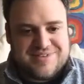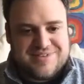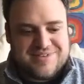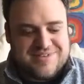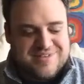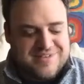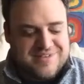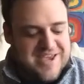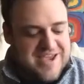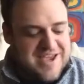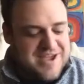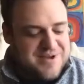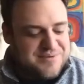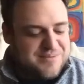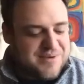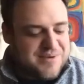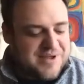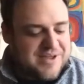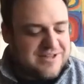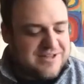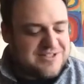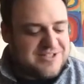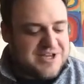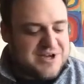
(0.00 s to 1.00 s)
Yeah,
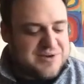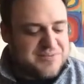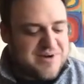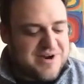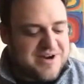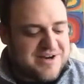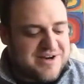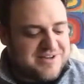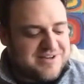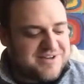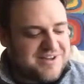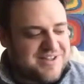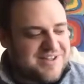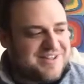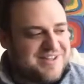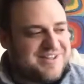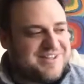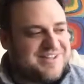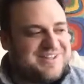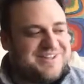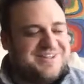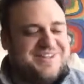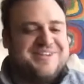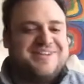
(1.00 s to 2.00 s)
let's think about it.
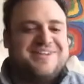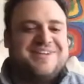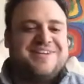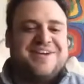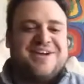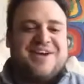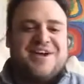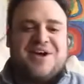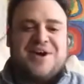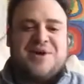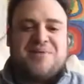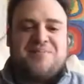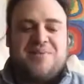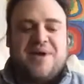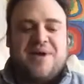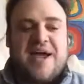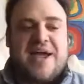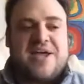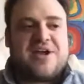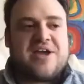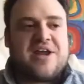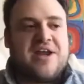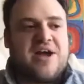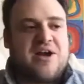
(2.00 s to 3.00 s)
But yeah,
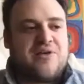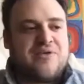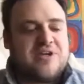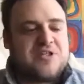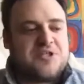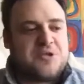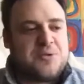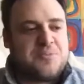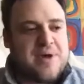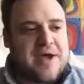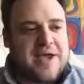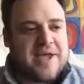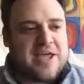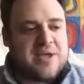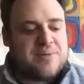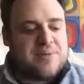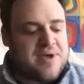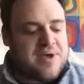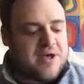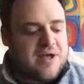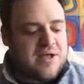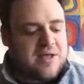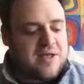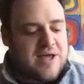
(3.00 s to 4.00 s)
you can reach me by
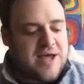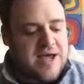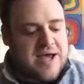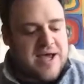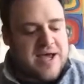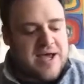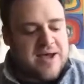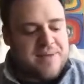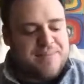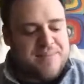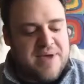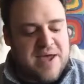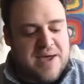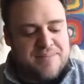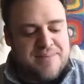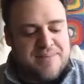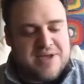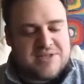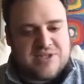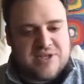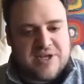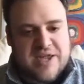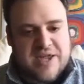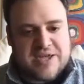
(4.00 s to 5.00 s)
email,
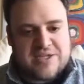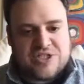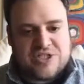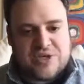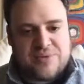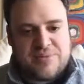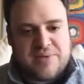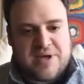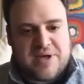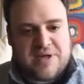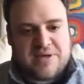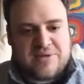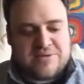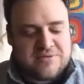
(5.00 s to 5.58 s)
mattmessick@gmail.